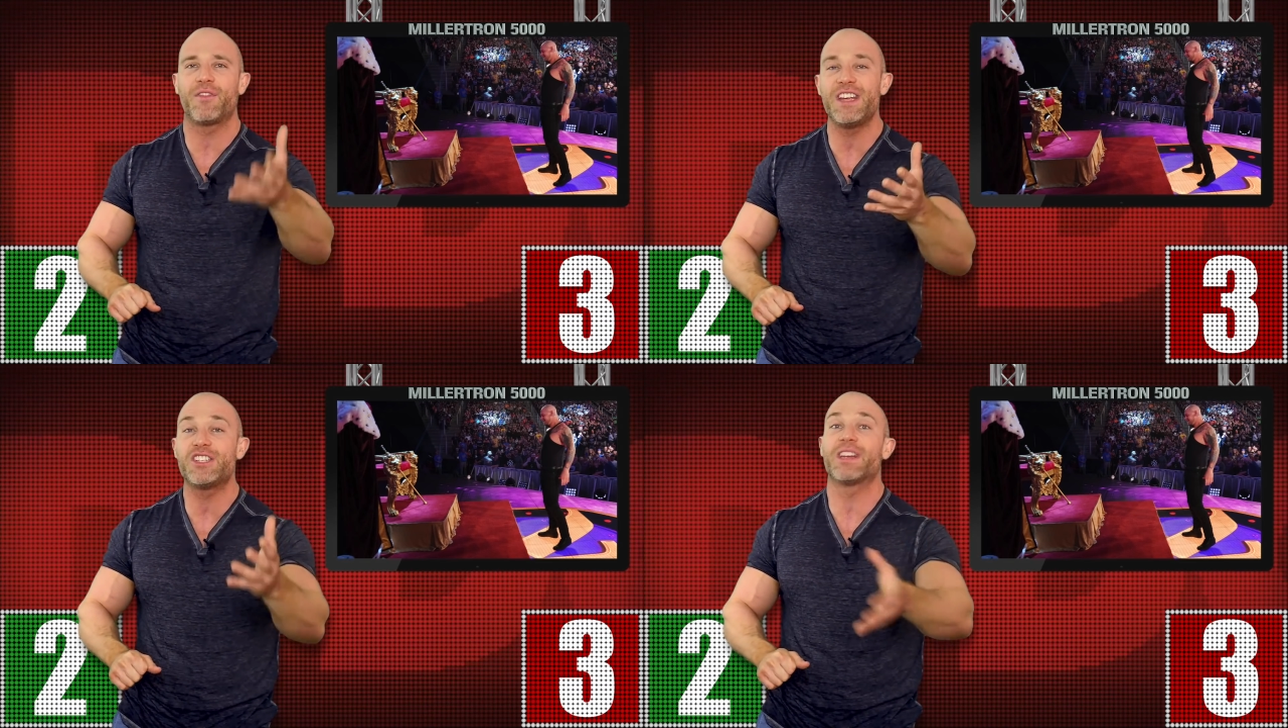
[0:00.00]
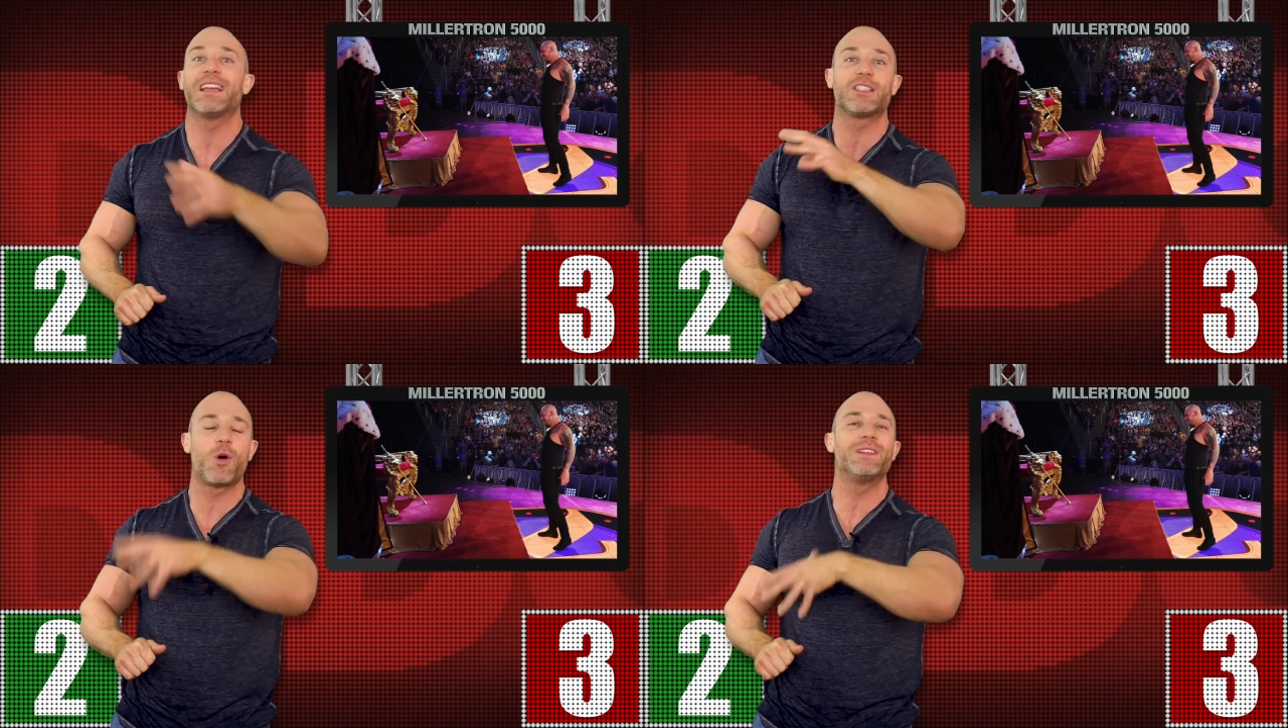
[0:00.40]
featured
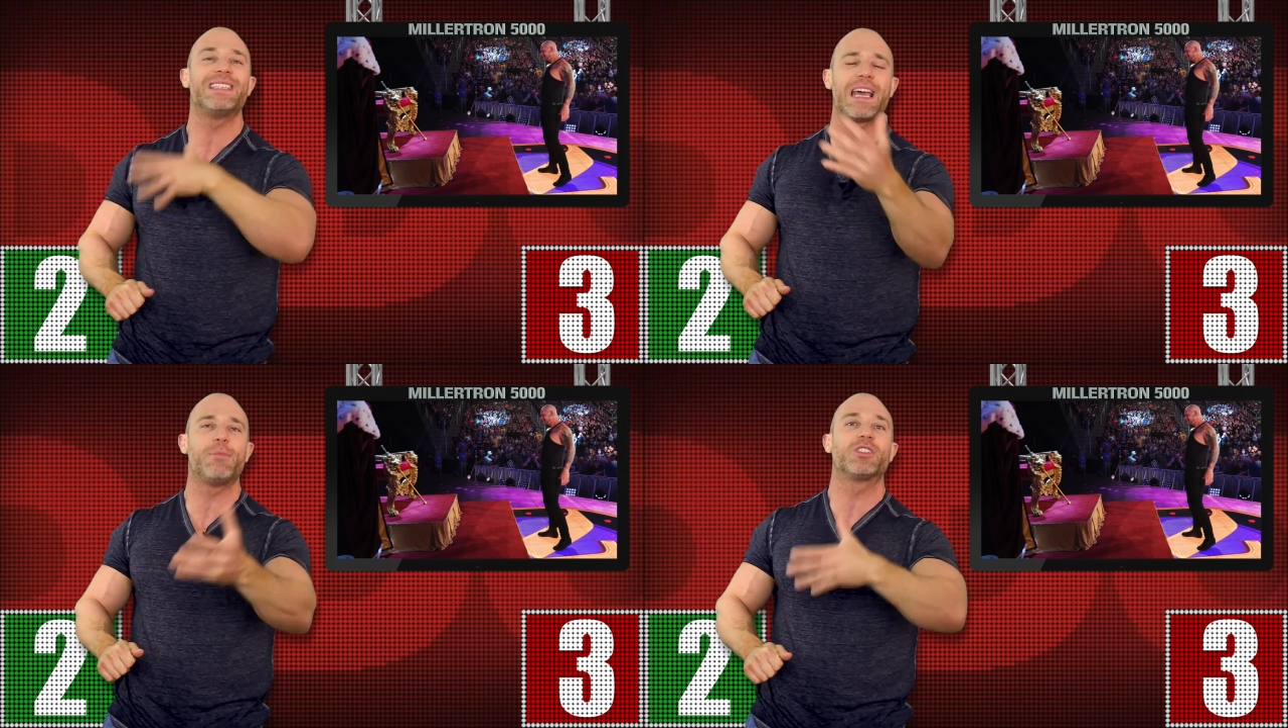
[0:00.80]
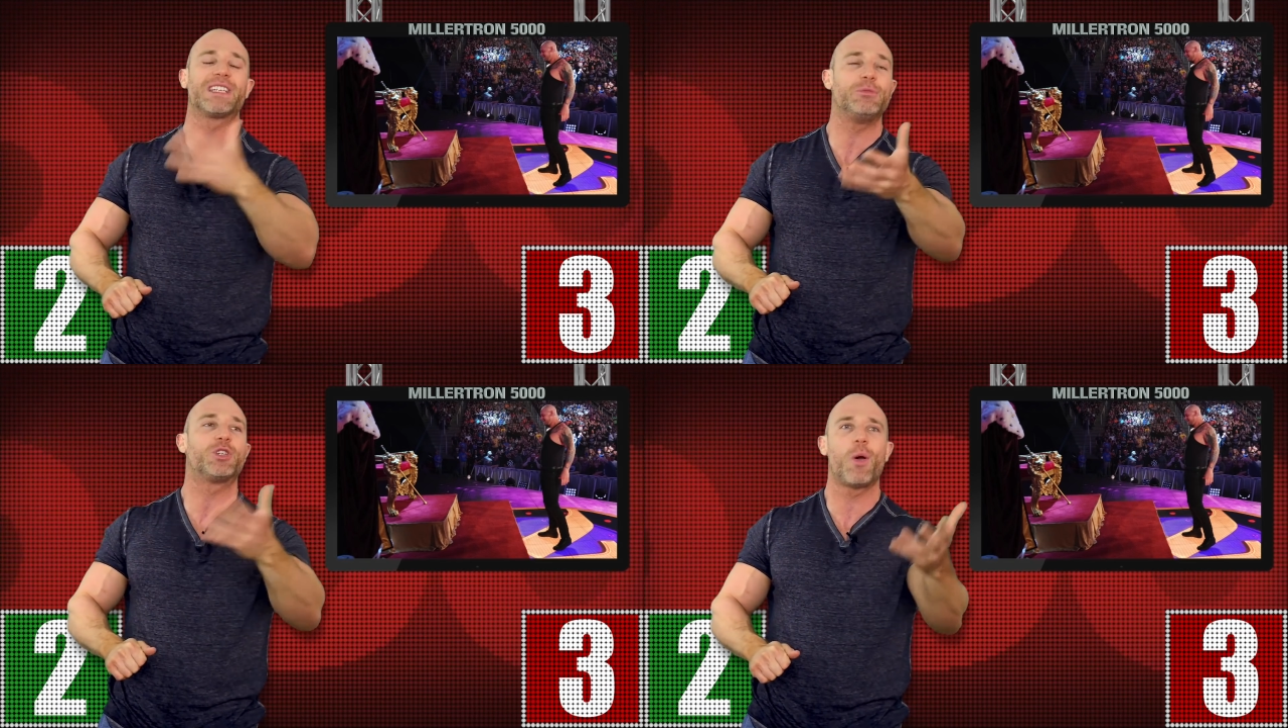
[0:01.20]
and as long as he's able to
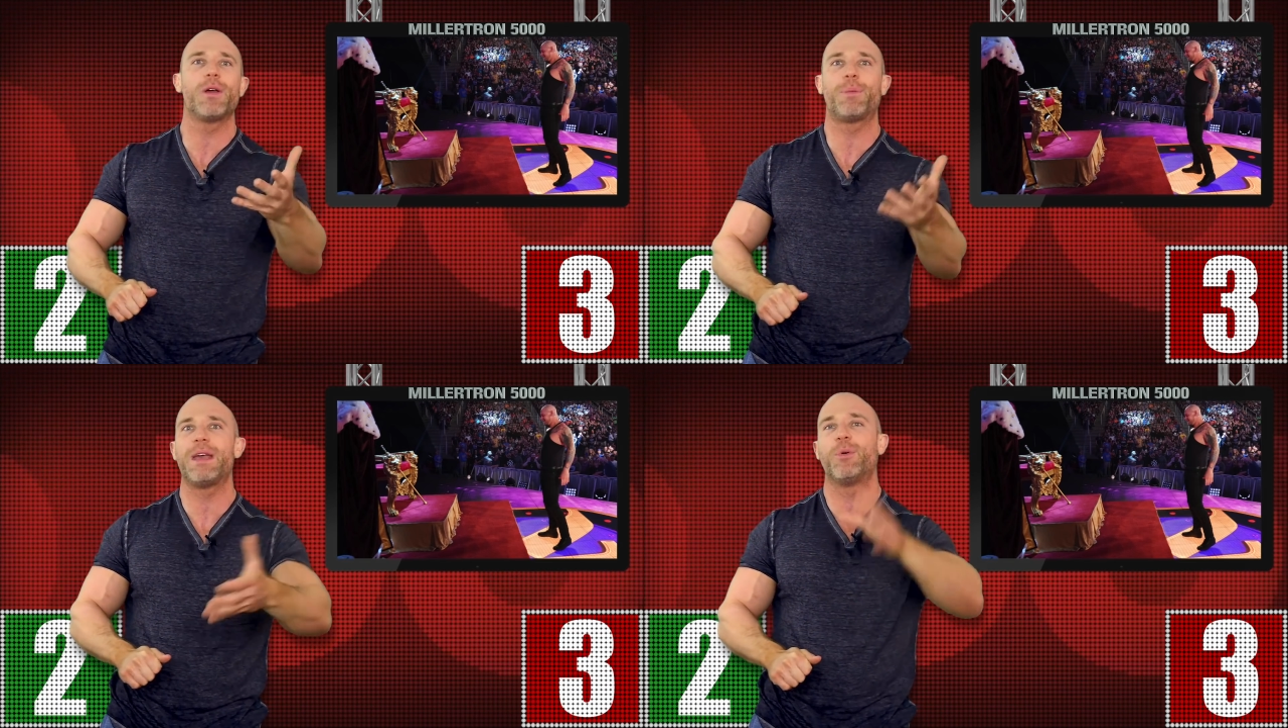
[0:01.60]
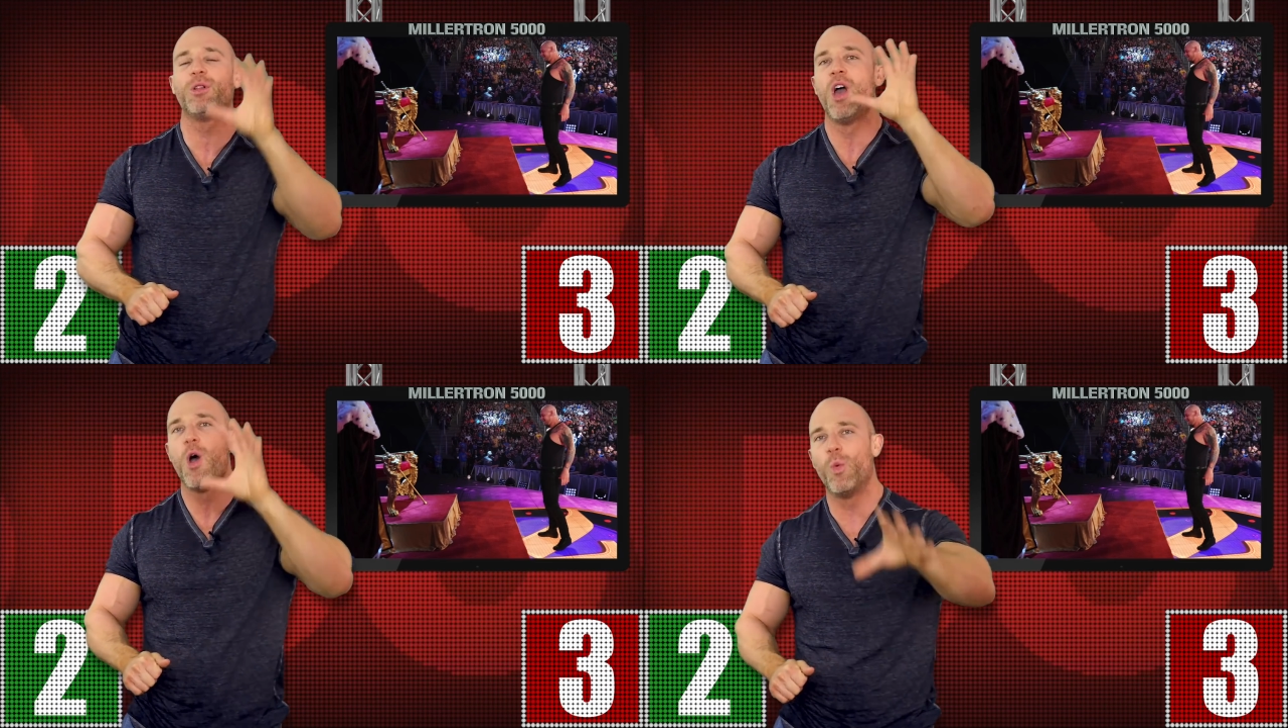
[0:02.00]
keep showing people